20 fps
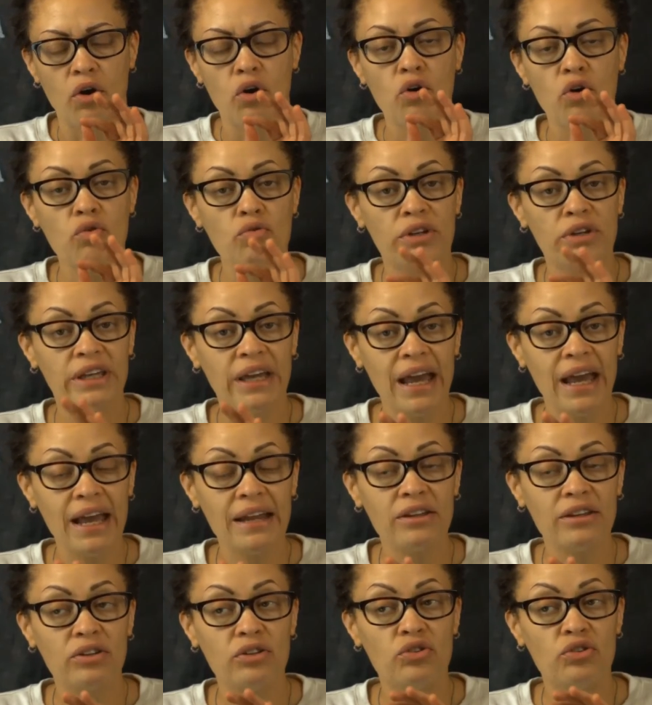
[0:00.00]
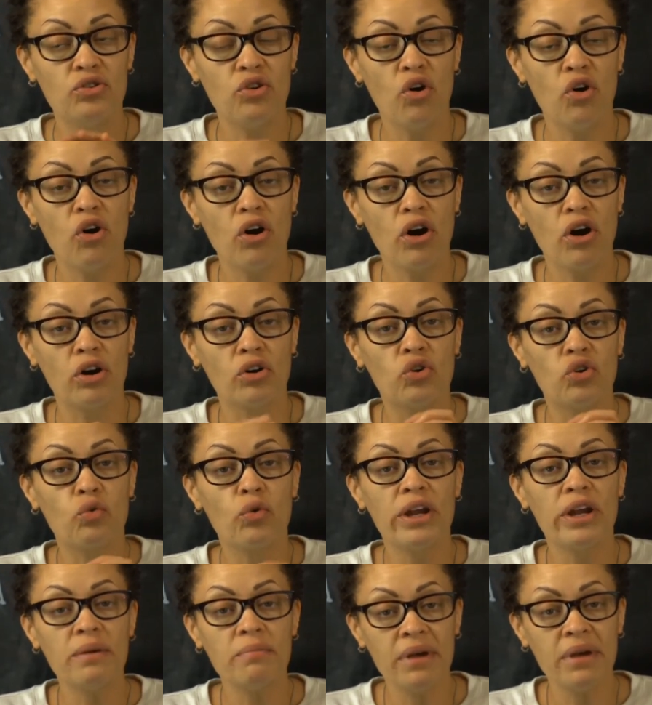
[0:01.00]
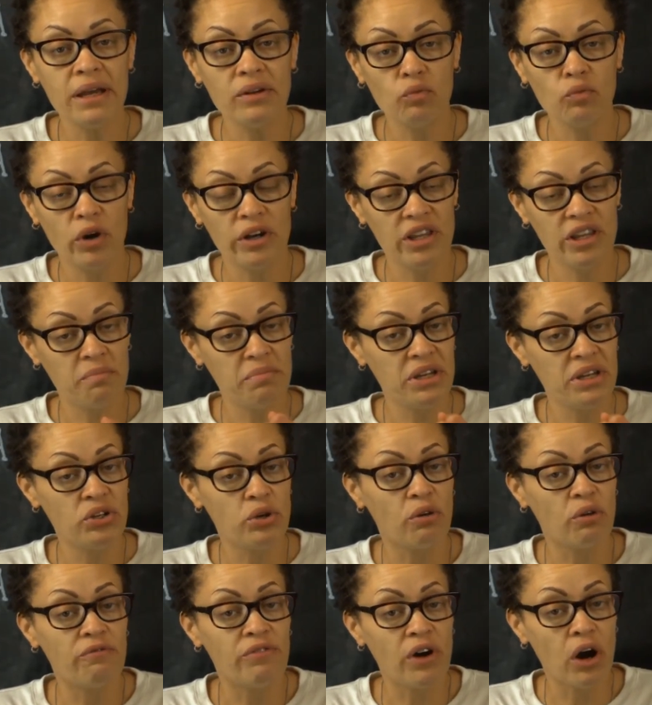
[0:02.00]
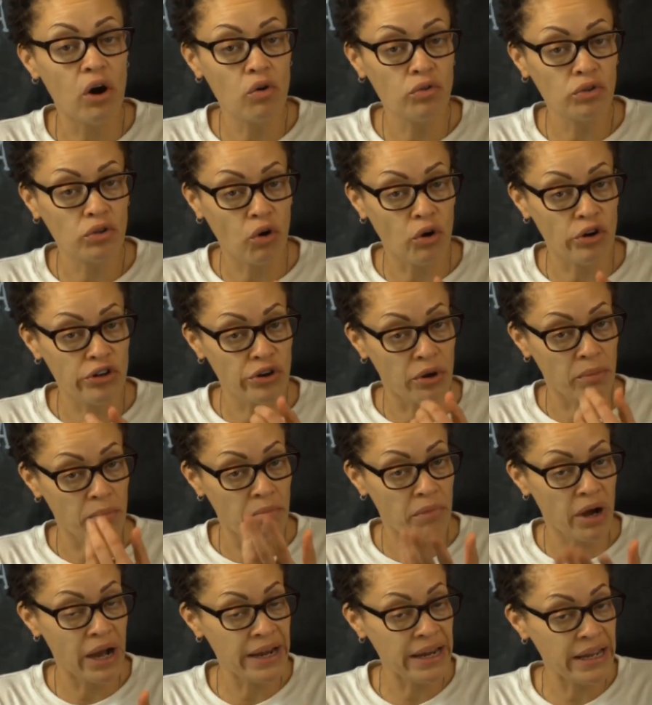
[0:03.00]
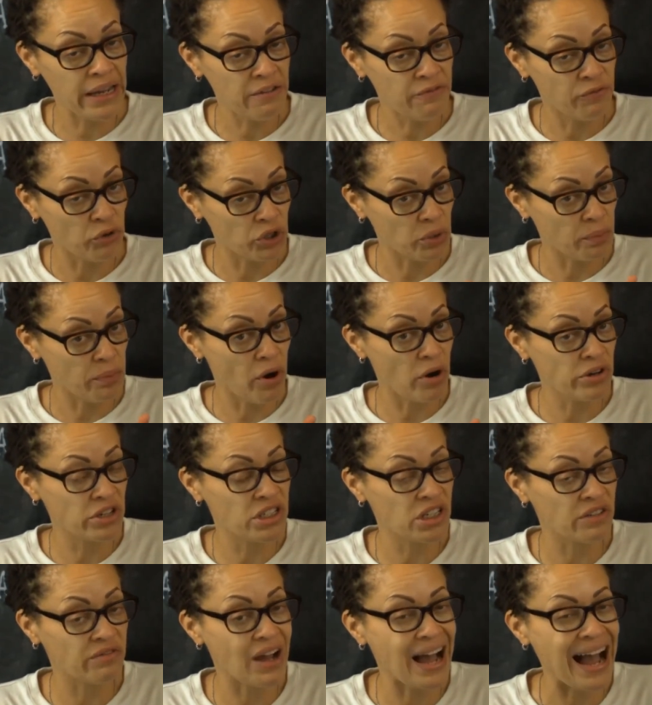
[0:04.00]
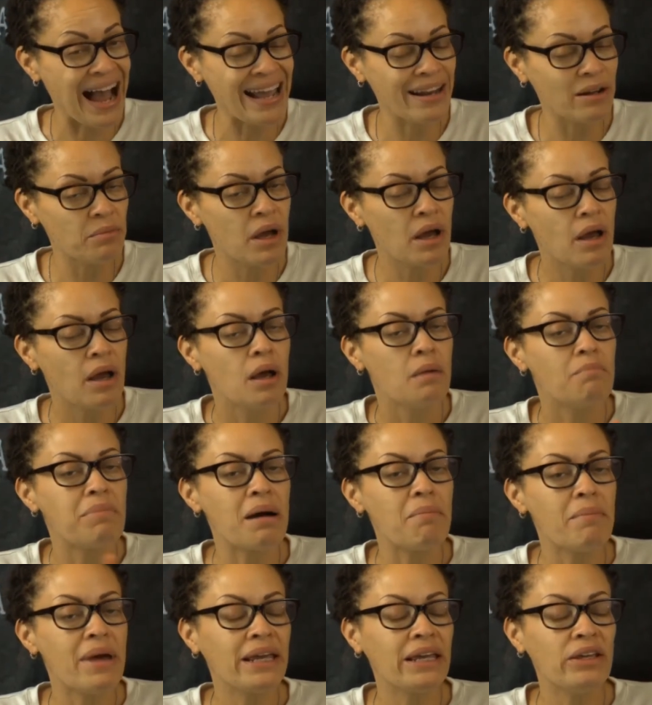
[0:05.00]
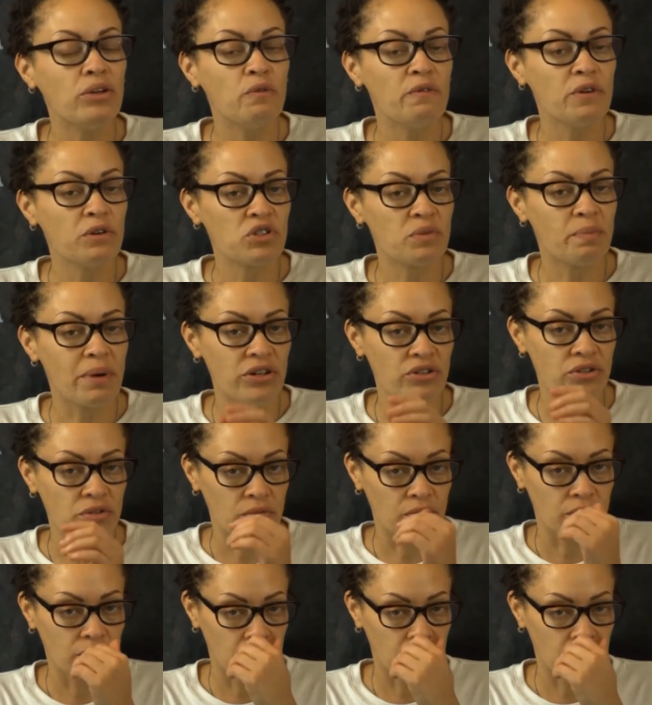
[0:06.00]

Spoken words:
who get your agreement, whether it be your vote or your money for the purchase of an item, by making you feel special.